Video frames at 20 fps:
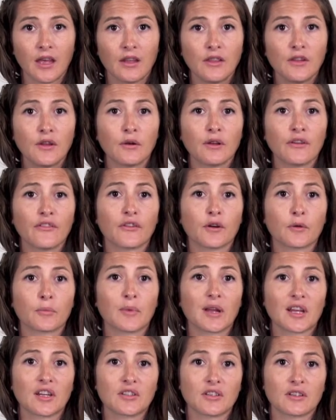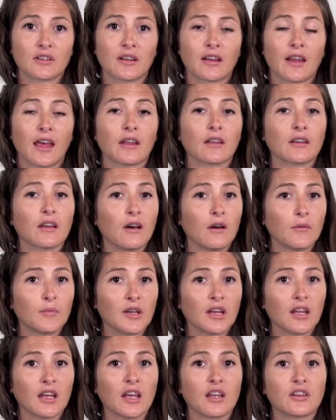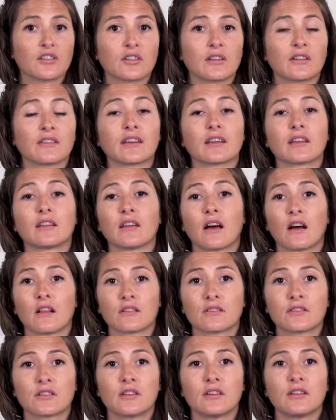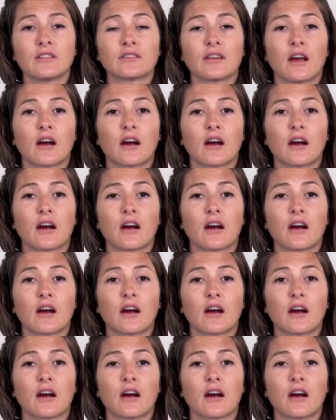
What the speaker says: New information and communication technologies